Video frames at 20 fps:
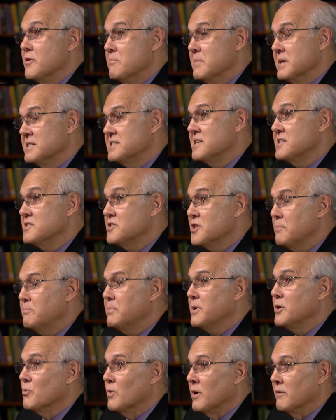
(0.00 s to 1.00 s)
The
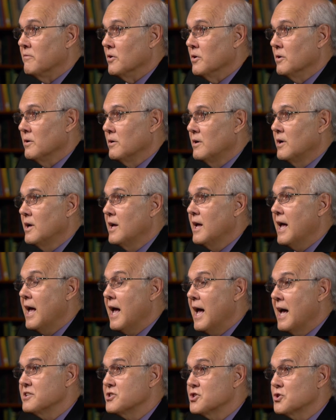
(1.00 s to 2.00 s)
Mississippi River
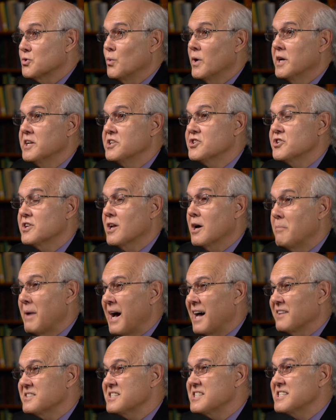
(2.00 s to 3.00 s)
has switched
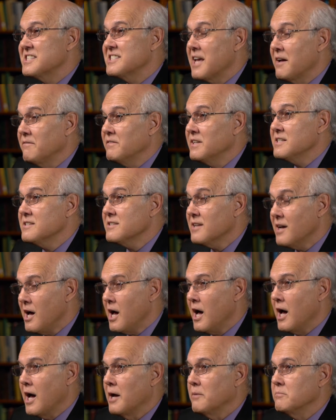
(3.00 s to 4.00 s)
about seven
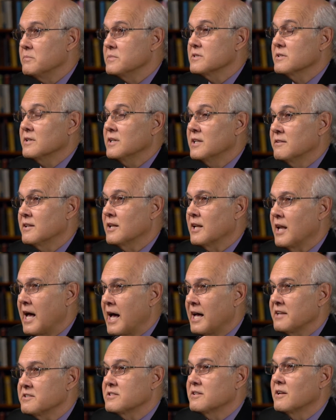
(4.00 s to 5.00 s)
times in the
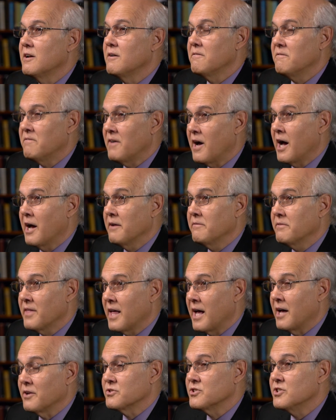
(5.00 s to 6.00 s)
last
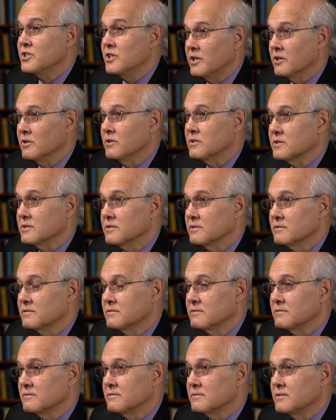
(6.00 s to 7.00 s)
5,000 years.
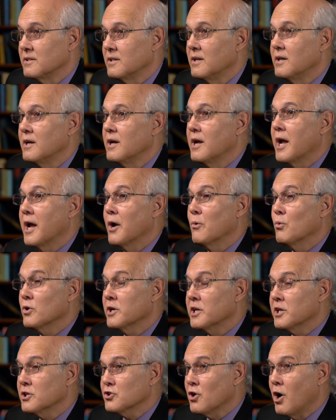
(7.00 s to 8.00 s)
And we're
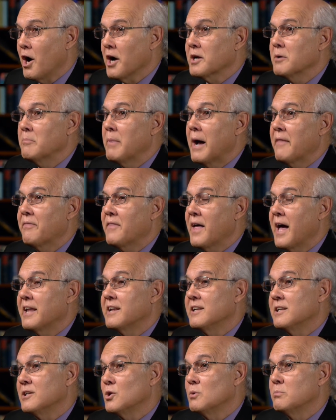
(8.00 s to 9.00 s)
going to talk about
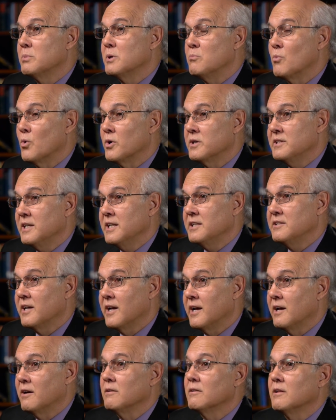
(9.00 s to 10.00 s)
that in a little bit more
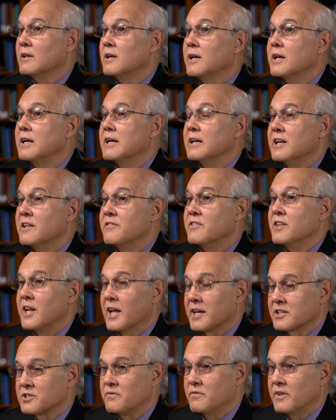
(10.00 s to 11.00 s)
detail in the
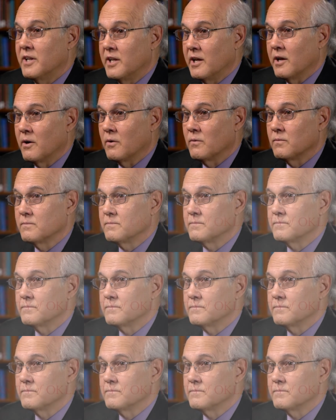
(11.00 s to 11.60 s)
next video.